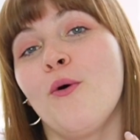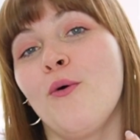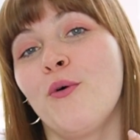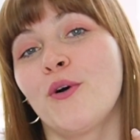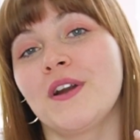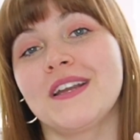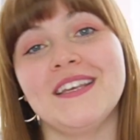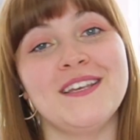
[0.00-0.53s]

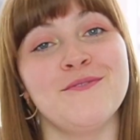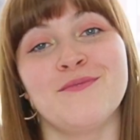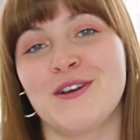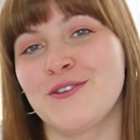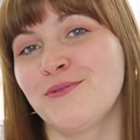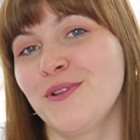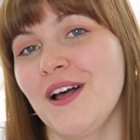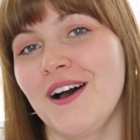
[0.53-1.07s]
or eat
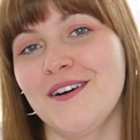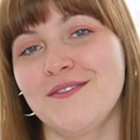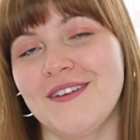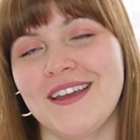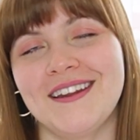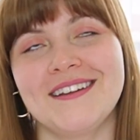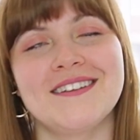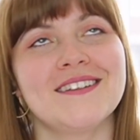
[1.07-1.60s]
what you love
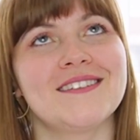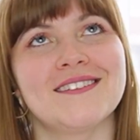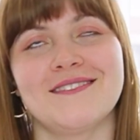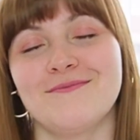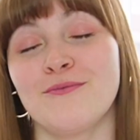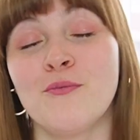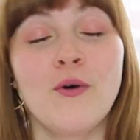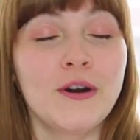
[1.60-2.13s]
and it
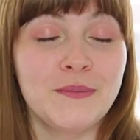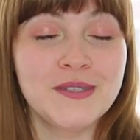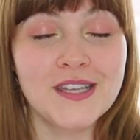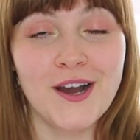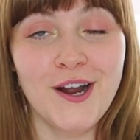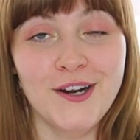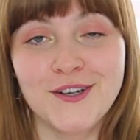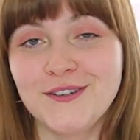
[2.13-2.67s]
just warms the
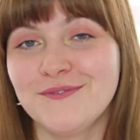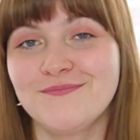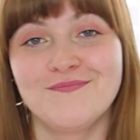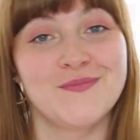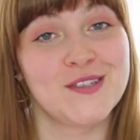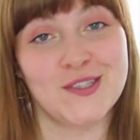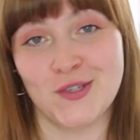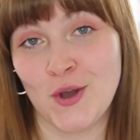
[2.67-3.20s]
heart
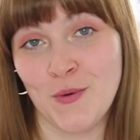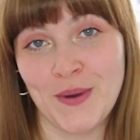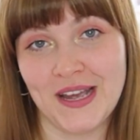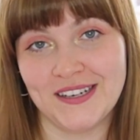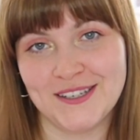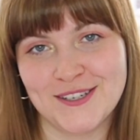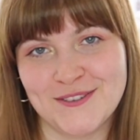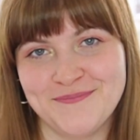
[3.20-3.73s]
so
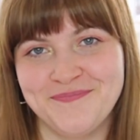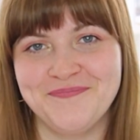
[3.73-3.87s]
much.